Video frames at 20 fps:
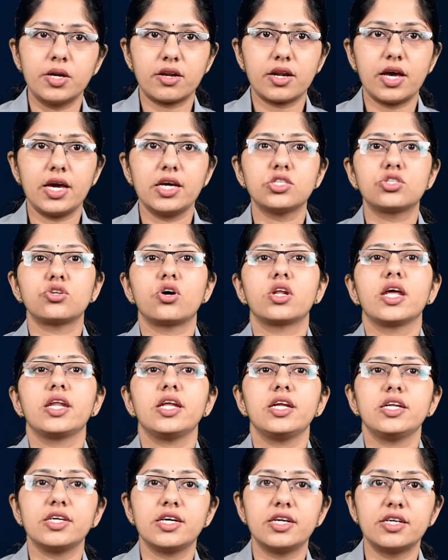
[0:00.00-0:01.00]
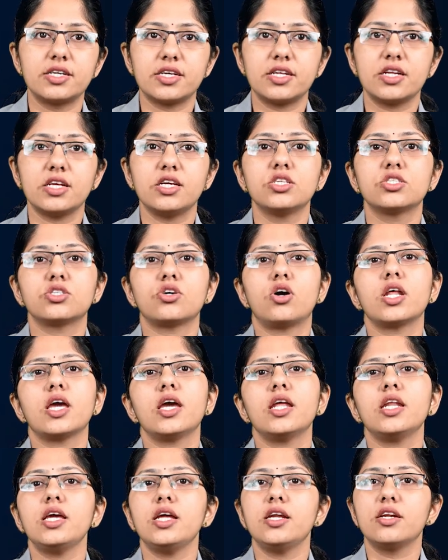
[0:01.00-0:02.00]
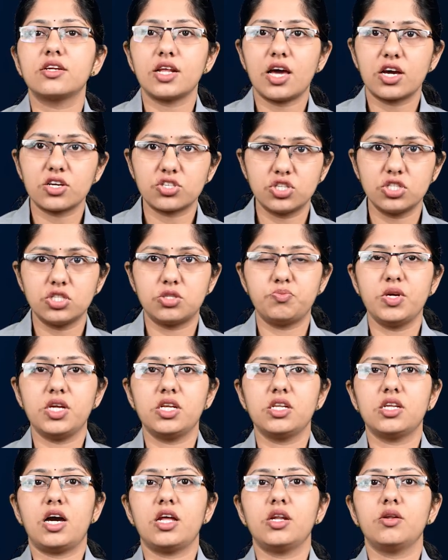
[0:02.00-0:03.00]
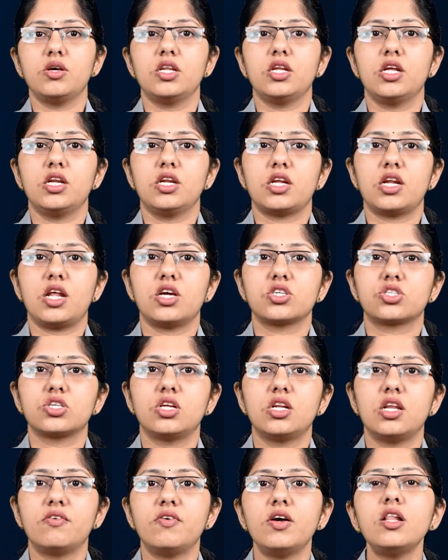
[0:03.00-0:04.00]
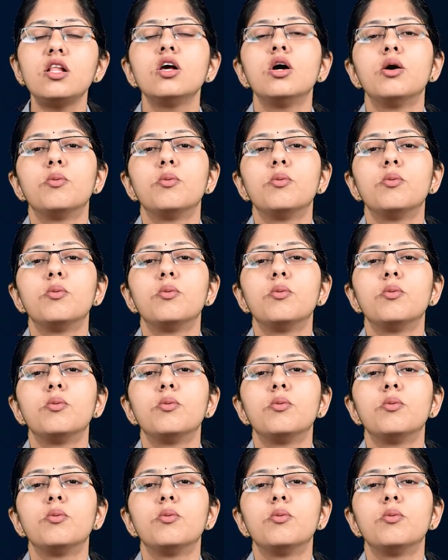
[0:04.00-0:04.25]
rights or any territories or any interactions being done in international level,